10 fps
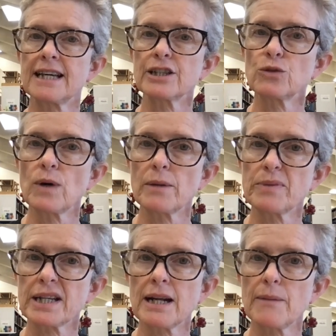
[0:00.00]
that you want
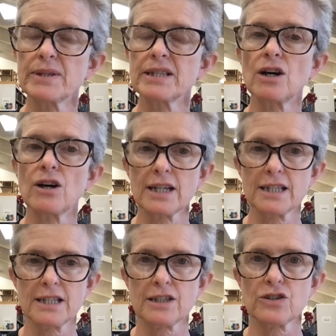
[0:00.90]
to pick it up in the
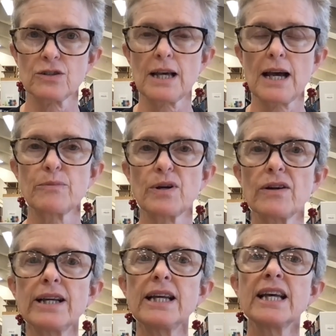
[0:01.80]
architecture
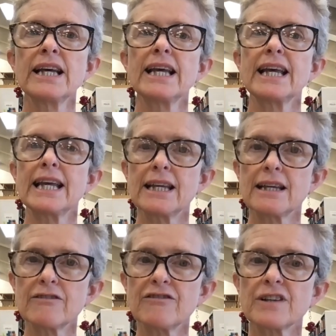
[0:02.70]
library.
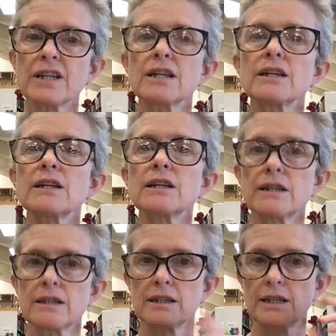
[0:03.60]
If
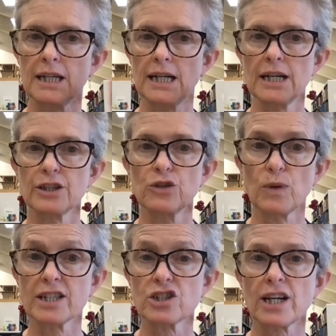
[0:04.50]
you
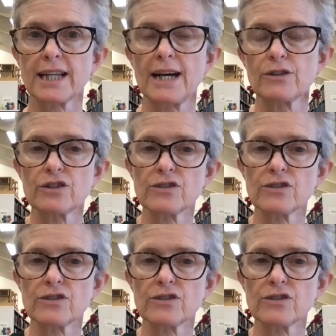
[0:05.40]
want to check it out